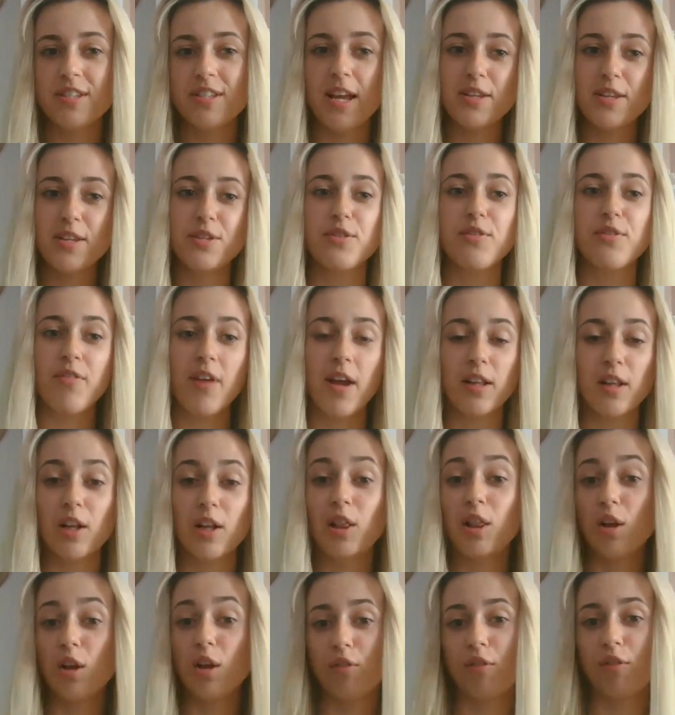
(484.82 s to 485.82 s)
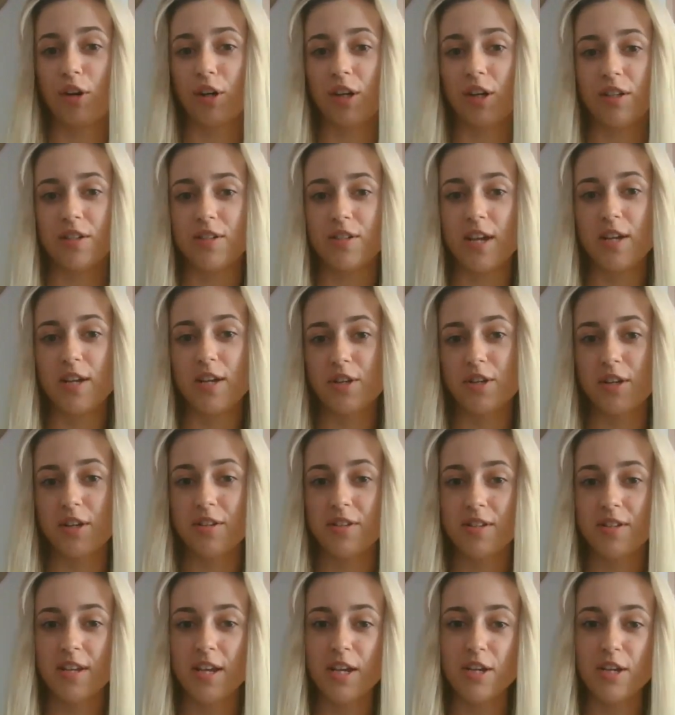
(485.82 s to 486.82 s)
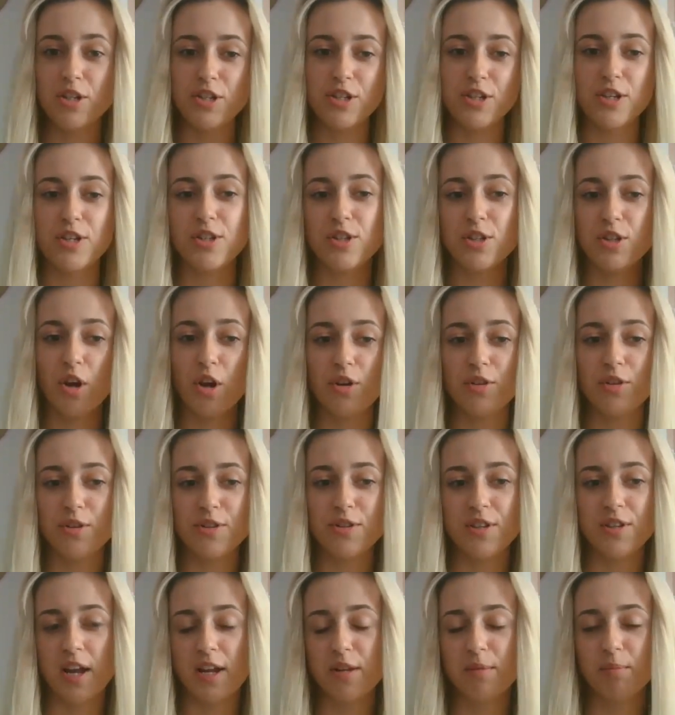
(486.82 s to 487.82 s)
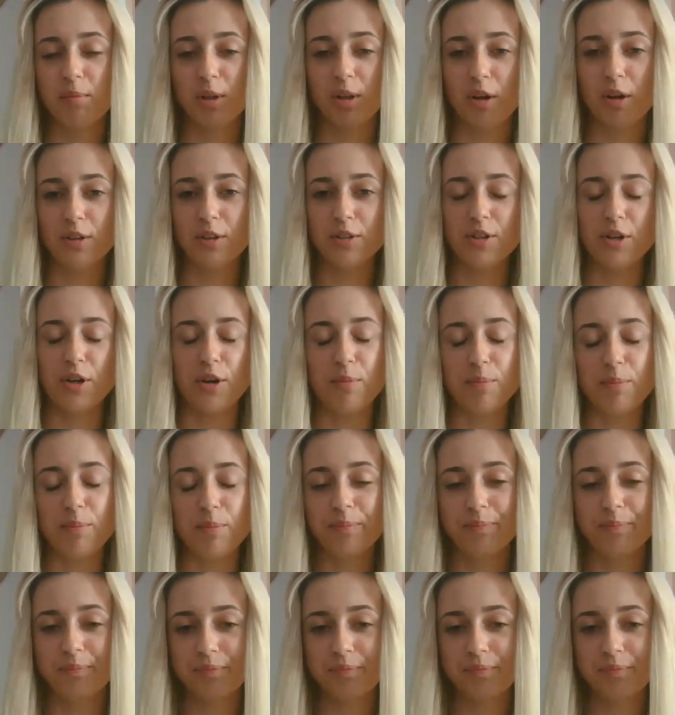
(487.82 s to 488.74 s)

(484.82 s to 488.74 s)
tends to fail a lot of organizations. It's just not sustainable long term.